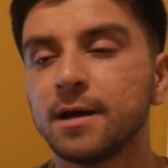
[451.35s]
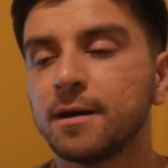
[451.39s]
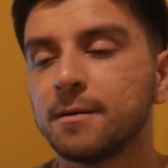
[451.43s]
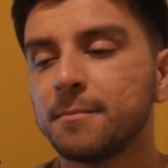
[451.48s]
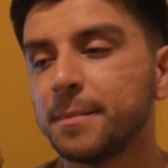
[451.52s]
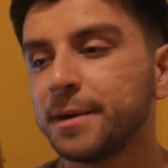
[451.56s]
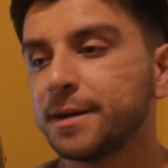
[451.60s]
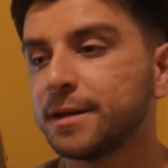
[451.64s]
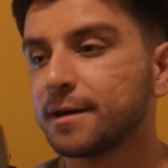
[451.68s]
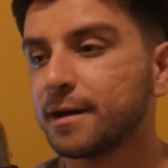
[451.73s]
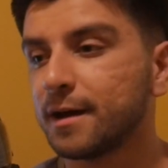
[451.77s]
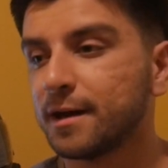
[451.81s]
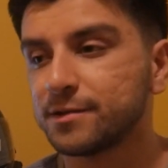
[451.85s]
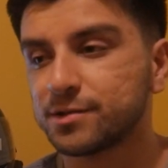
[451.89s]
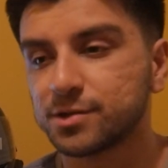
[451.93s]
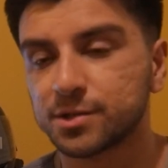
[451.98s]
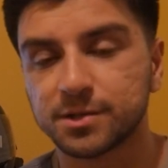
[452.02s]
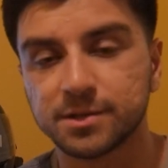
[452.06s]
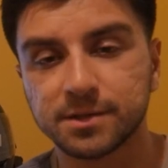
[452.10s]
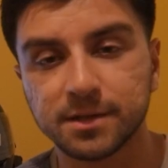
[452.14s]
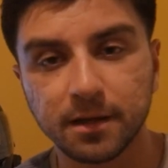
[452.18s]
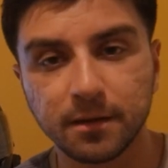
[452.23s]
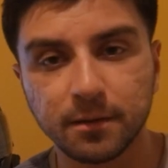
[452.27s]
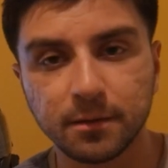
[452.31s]
Many guys
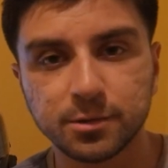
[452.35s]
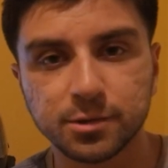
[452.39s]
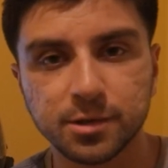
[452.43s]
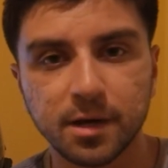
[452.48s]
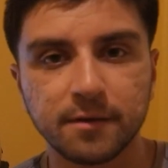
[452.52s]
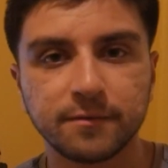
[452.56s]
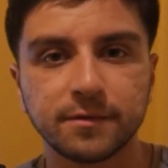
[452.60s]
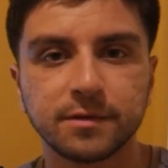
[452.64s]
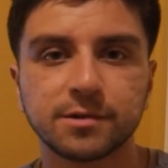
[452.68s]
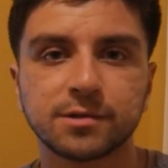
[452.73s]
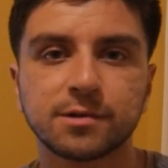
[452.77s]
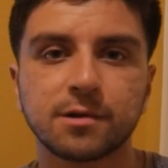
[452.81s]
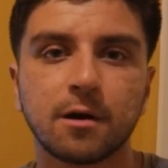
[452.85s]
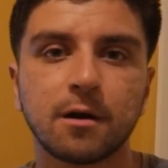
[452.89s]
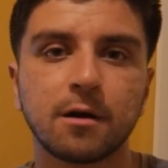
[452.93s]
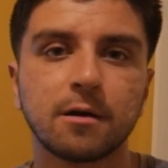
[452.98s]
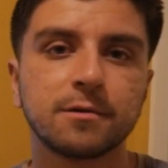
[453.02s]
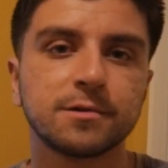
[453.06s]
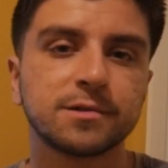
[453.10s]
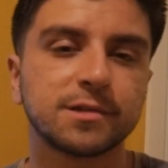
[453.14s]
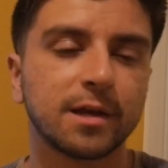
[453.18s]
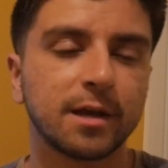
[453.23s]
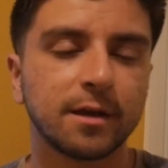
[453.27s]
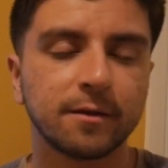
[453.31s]
just daily drive these
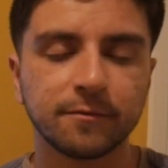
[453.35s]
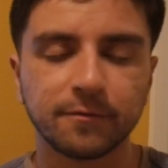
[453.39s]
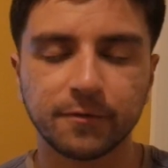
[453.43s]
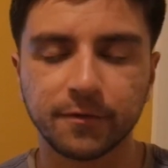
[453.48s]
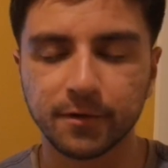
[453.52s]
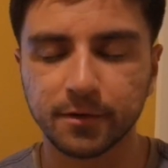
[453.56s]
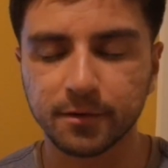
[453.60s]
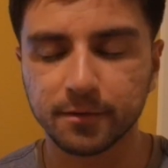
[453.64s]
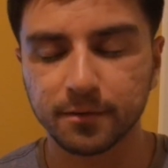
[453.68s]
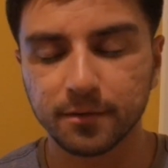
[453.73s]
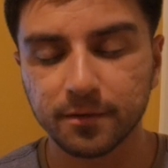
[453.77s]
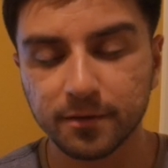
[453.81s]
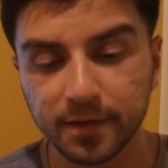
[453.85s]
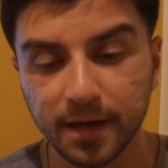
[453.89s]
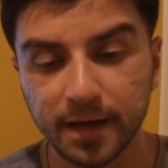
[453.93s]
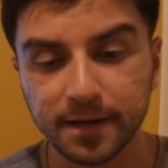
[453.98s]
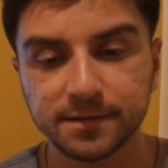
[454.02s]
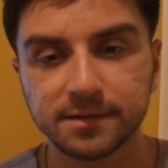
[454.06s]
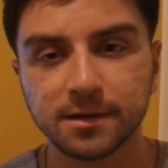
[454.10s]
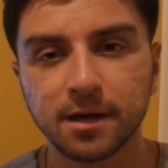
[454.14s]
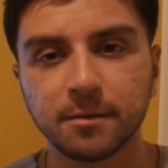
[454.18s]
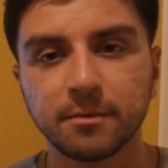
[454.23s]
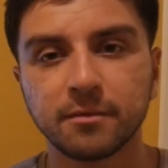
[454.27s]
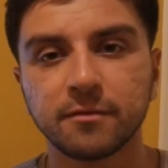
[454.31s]
cars, and for that
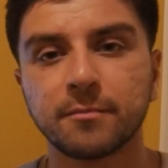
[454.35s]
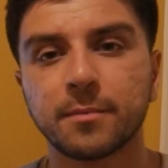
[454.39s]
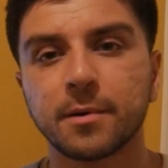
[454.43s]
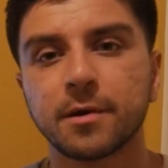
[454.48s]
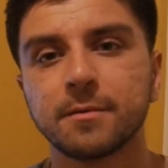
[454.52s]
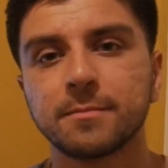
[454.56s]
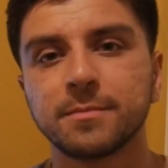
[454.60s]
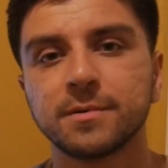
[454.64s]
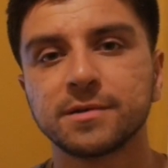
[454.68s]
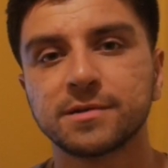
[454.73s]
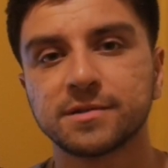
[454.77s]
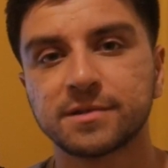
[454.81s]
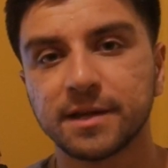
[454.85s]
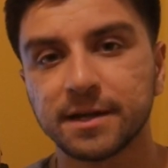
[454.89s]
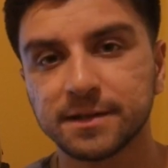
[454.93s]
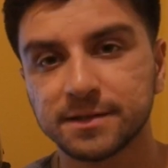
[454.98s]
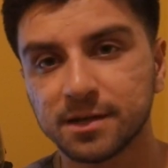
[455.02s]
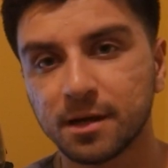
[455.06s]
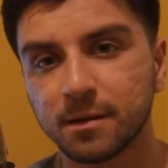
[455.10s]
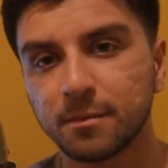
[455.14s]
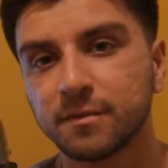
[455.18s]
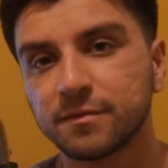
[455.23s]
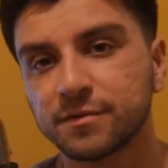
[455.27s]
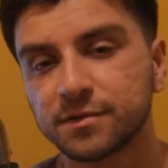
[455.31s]
type of purpose, that
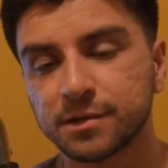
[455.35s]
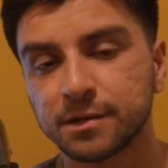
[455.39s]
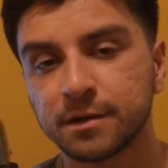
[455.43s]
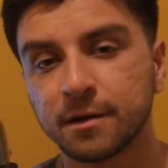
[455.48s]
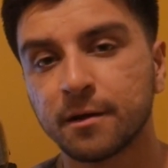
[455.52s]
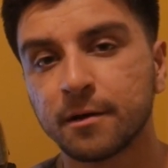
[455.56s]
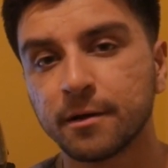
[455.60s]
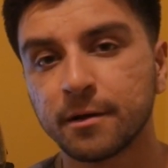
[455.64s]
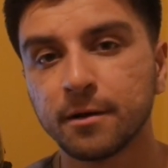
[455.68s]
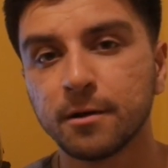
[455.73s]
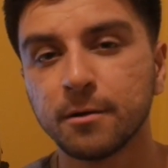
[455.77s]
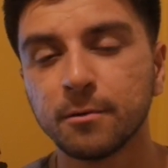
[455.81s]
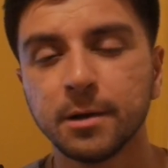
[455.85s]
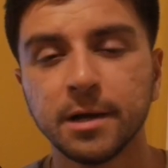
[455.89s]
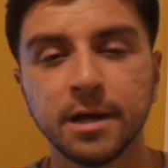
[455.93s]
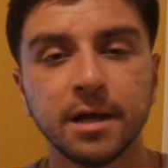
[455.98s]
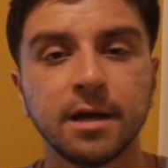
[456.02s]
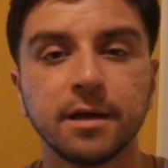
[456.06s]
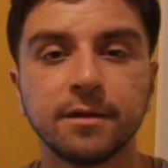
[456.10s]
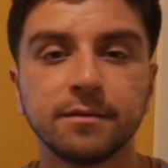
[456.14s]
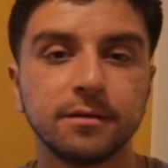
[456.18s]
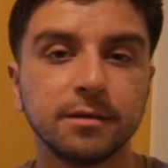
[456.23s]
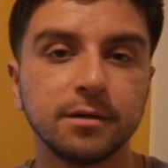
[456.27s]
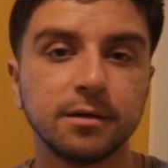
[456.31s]
type of scenario,
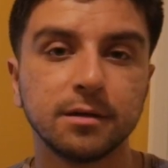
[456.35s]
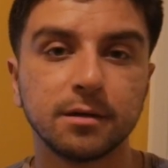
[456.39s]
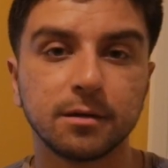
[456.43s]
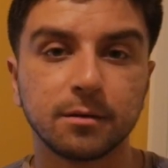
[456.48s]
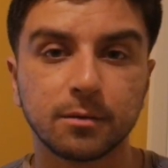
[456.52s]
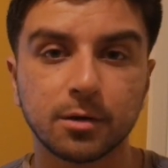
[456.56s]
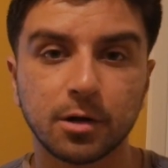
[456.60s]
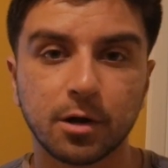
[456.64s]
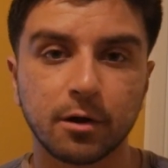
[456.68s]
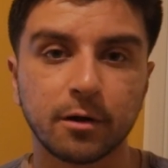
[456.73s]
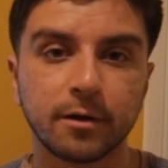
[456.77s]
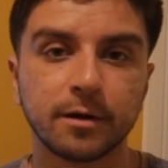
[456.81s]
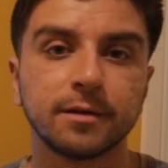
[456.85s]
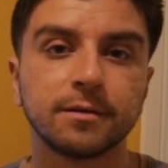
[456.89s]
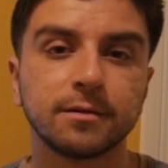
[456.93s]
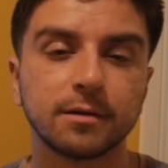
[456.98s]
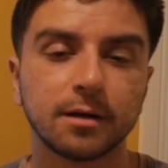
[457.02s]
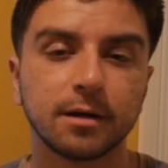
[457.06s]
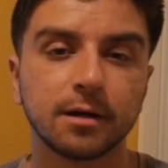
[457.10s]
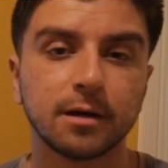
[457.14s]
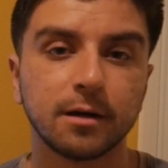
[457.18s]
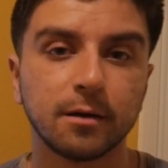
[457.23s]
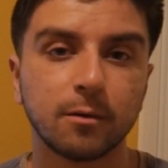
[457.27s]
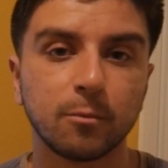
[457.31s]
the current
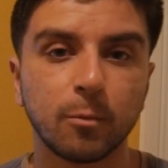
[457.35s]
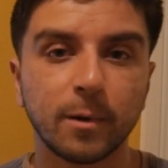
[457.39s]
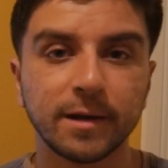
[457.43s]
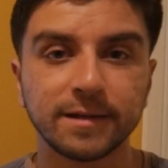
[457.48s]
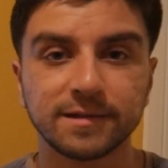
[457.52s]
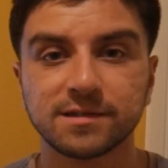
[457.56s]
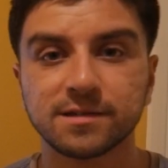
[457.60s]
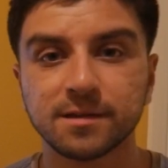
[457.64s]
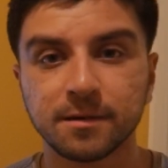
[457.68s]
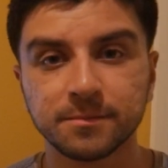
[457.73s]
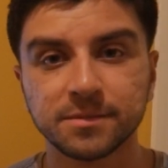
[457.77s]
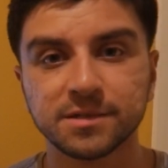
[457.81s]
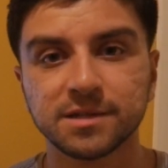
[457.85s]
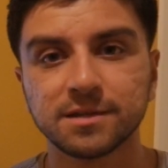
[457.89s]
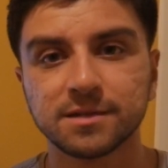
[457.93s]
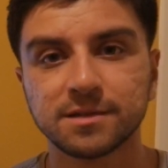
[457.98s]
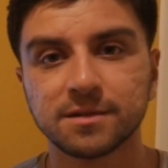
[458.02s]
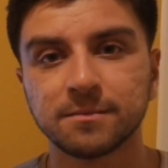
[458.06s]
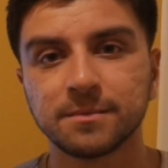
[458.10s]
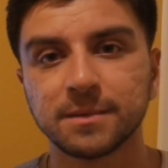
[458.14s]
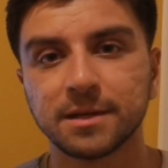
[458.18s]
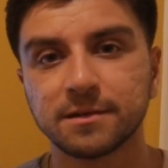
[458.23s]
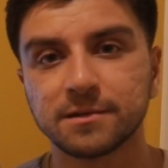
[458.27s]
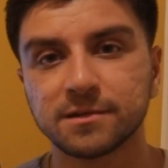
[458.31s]
wet sump
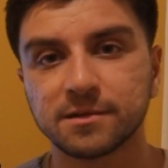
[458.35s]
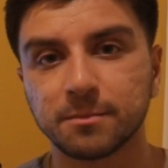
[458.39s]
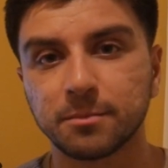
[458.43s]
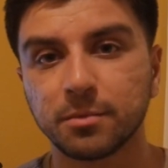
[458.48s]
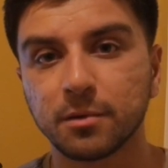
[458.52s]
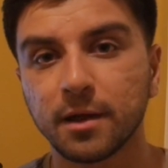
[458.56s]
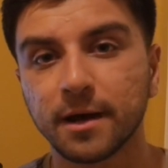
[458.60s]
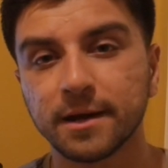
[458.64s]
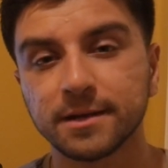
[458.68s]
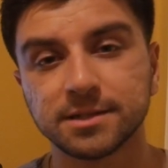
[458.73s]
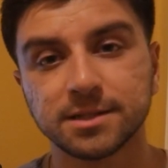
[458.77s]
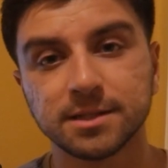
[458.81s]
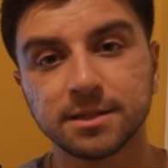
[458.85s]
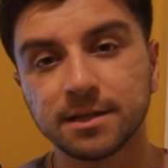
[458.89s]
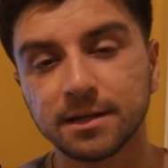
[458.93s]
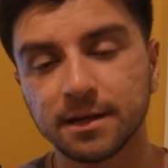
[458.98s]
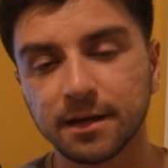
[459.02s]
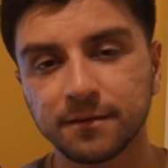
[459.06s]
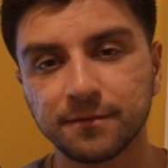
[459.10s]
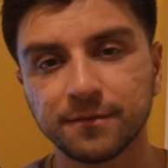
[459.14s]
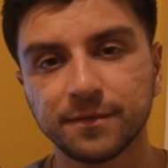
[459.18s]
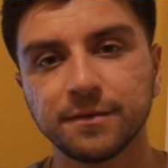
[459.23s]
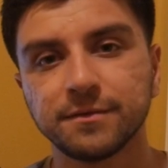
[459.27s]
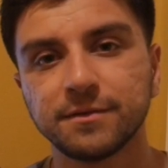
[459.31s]
system that is applied to the
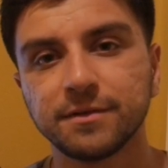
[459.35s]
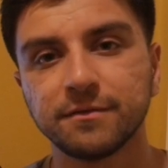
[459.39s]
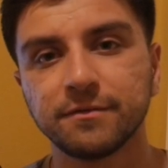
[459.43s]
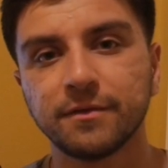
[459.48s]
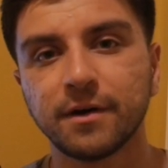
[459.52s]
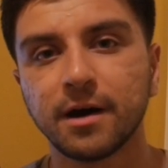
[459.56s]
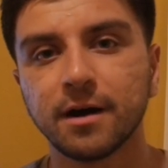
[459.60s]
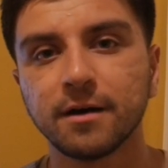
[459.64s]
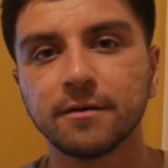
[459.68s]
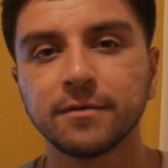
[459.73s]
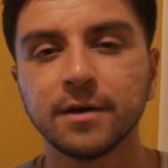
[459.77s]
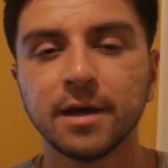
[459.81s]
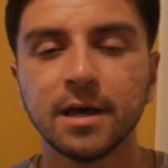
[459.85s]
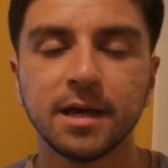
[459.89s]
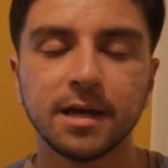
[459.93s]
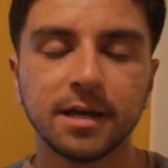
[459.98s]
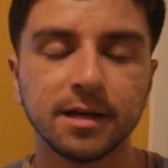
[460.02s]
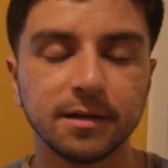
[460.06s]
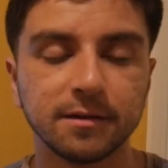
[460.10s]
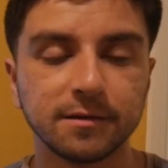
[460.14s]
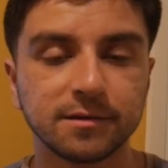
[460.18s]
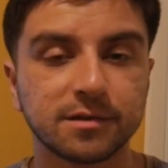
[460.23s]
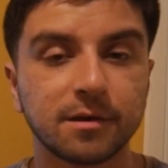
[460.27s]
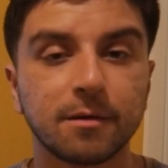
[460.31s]
N55
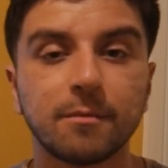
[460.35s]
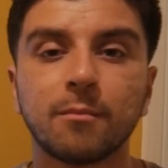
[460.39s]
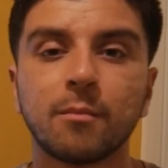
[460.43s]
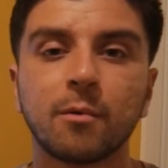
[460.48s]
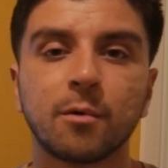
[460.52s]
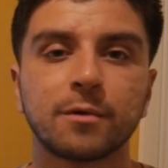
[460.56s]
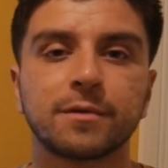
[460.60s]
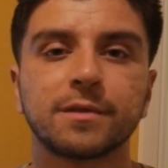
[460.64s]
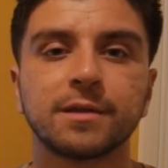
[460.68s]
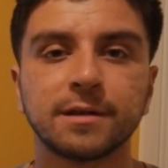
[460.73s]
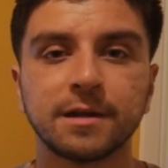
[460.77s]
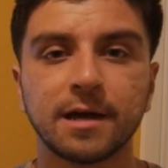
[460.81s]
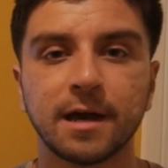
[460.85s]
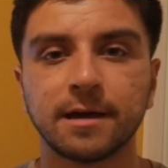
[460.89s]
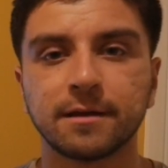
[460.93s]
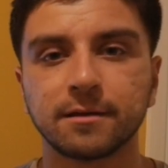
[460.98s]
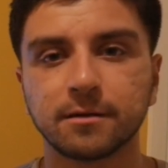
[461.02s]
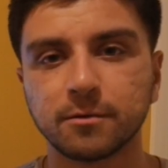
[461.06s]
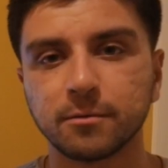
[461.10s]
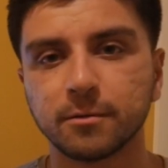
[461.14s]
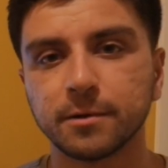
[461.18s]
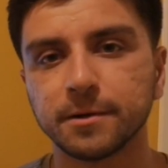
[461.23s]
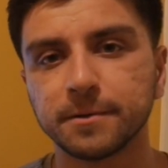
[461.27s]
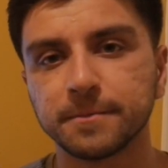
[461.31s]
is more than
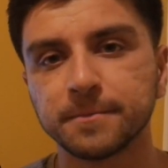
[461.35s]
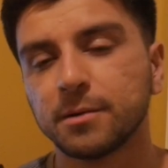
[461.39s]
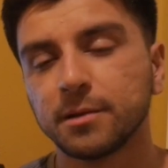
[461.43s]
adequate.